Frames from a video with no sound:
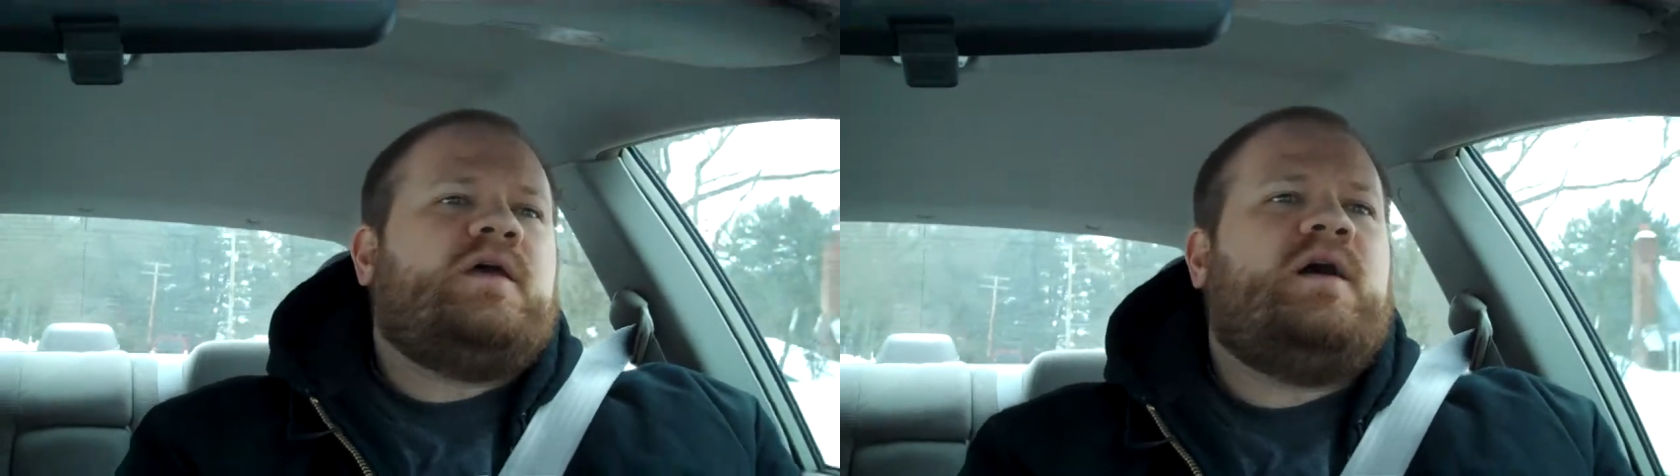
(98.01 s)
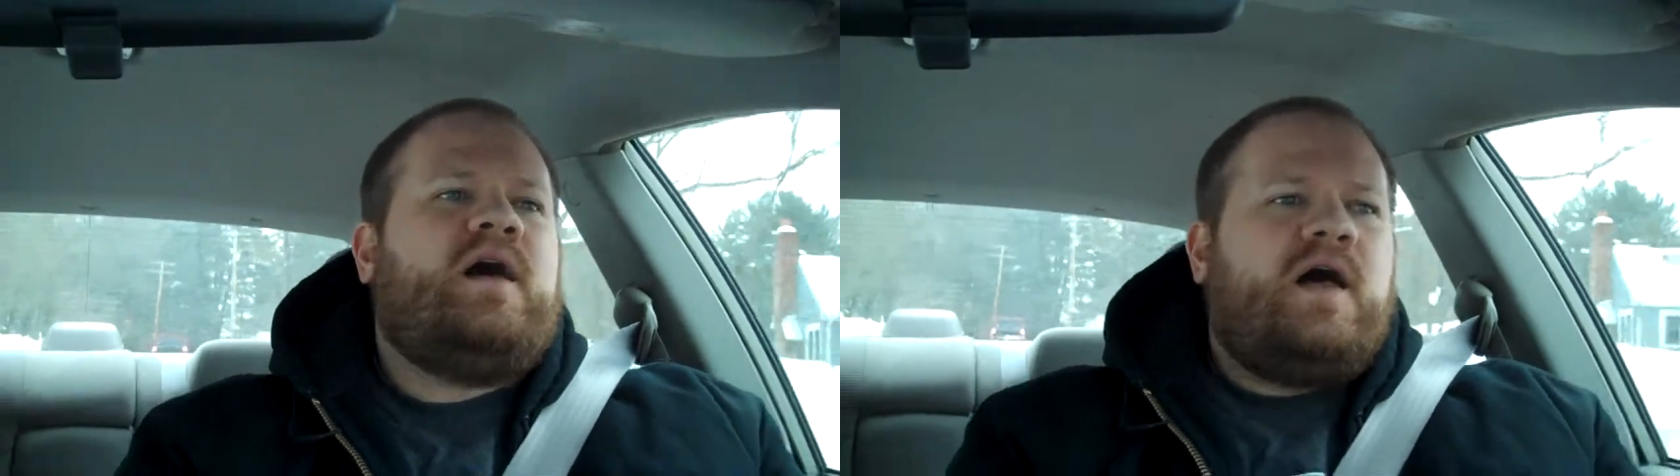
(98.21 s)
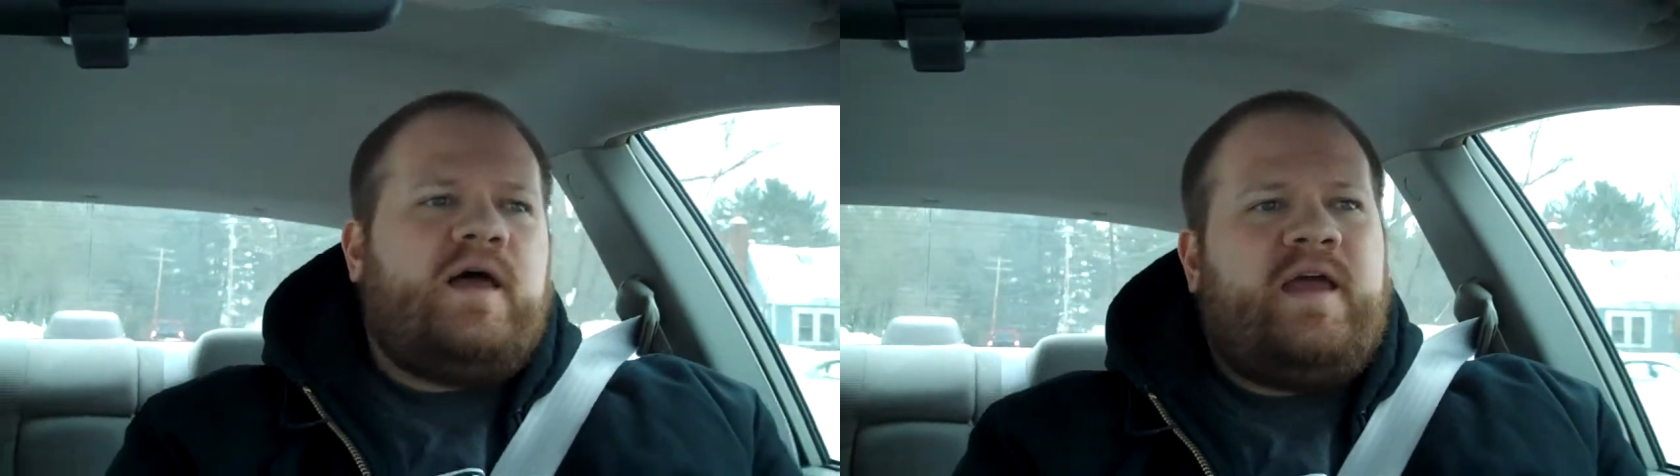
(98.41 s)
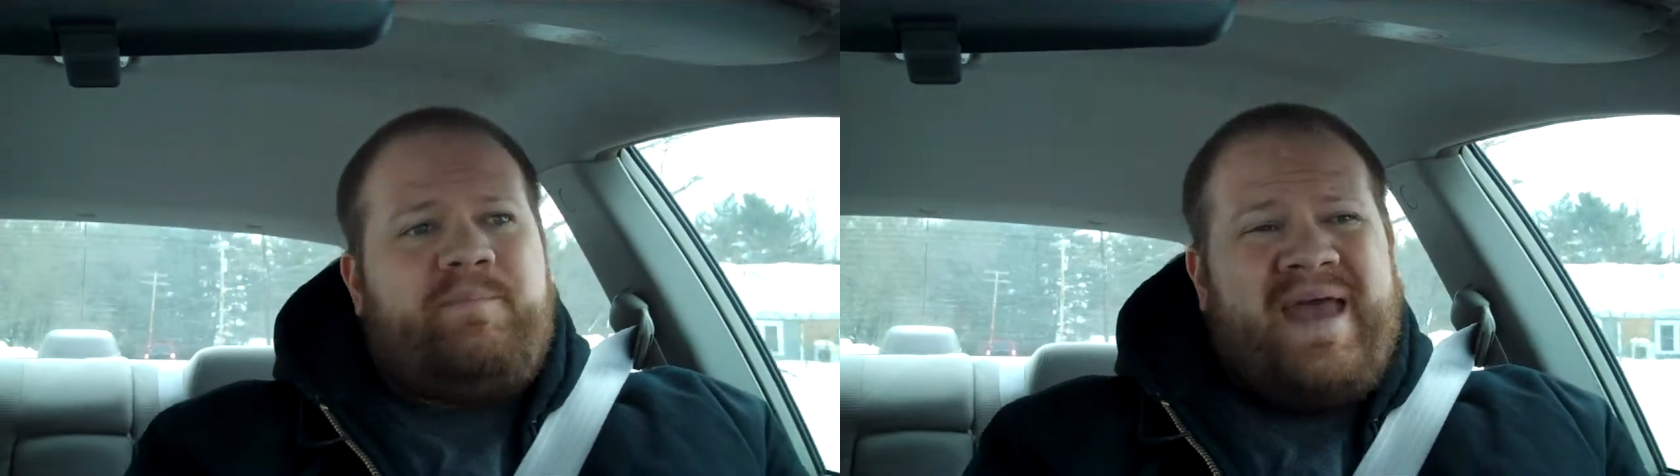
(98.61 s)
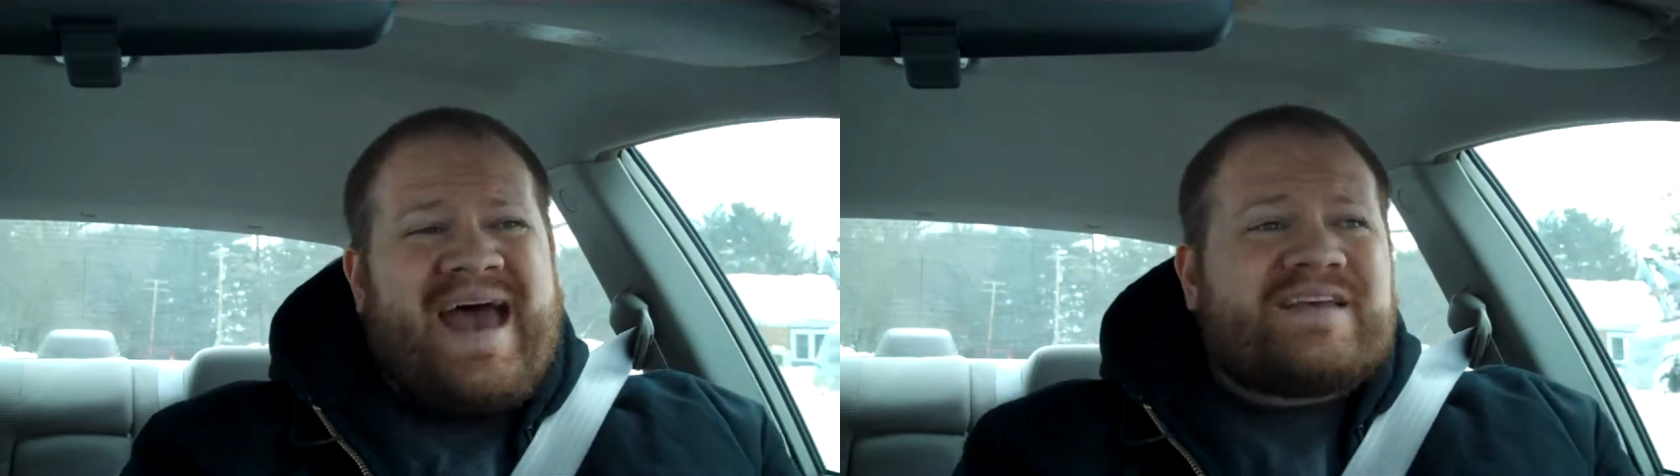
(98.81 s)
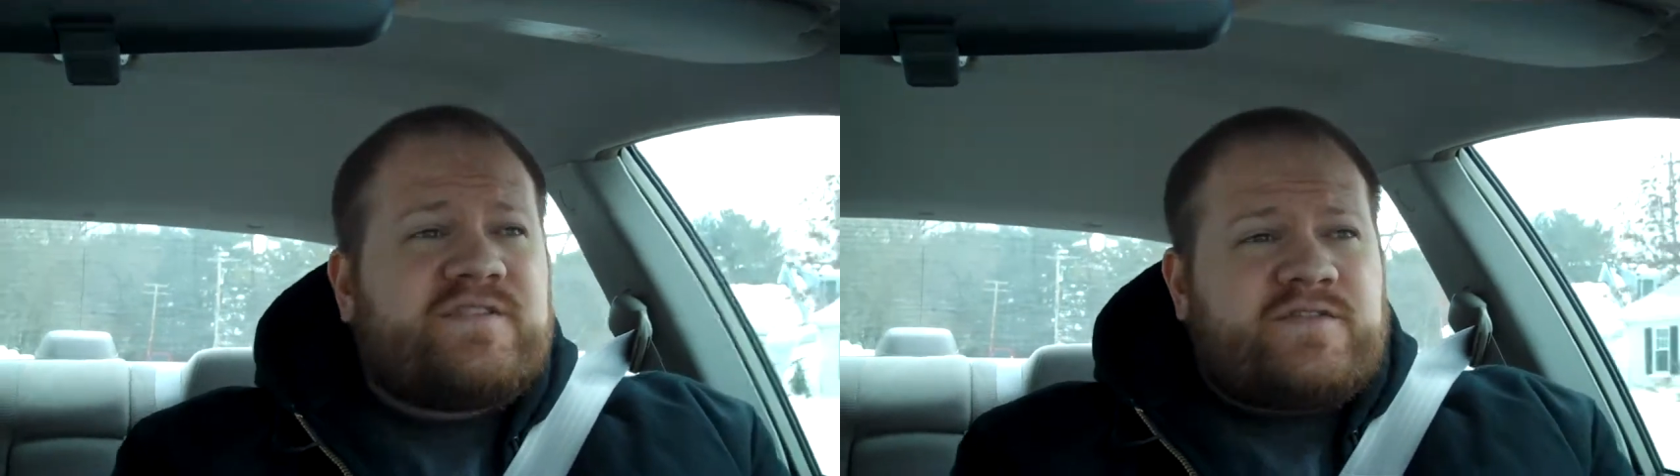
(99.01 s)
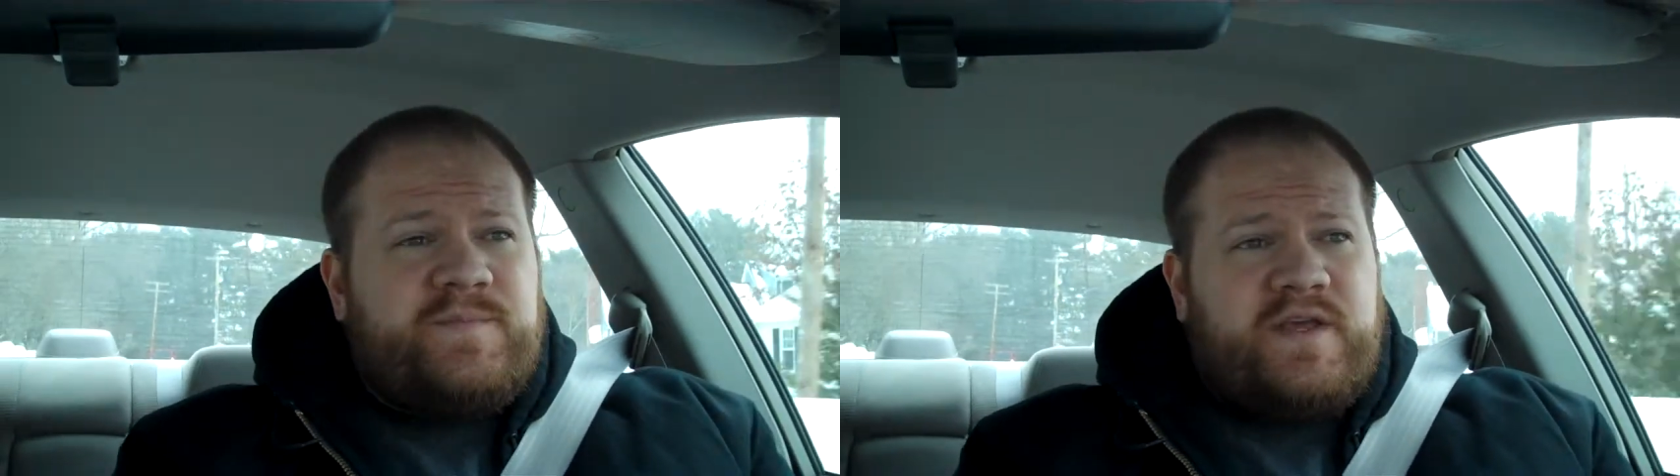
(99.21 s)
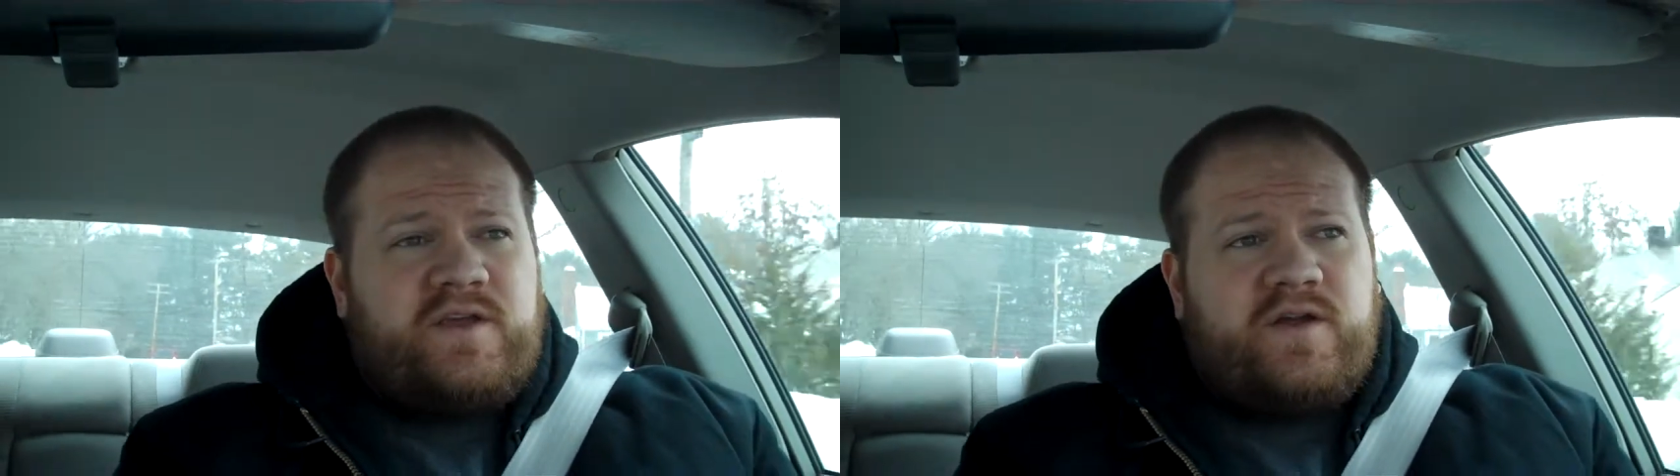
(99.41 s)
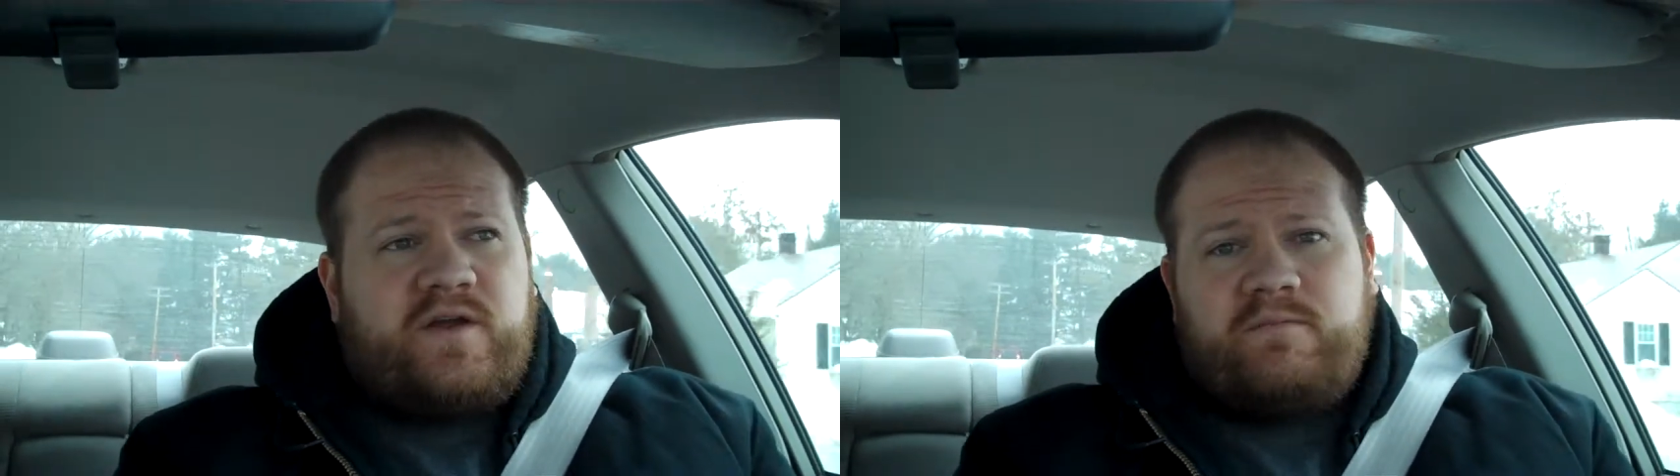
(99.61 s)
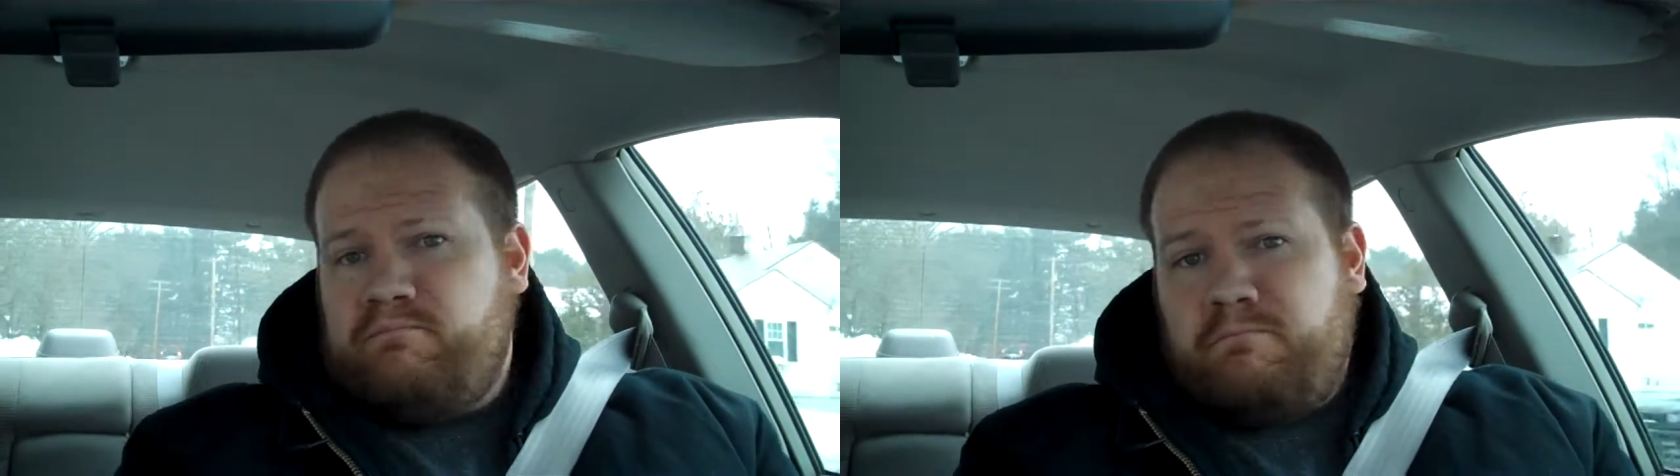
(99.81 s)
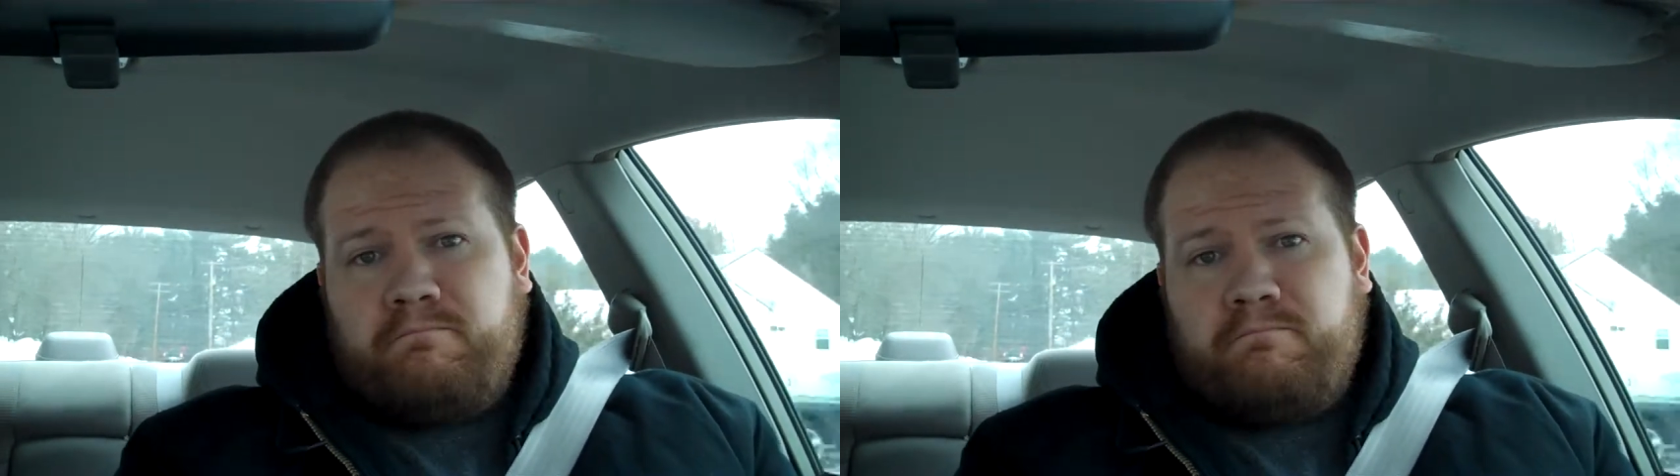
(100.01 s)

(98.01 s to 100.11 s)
A passive speaker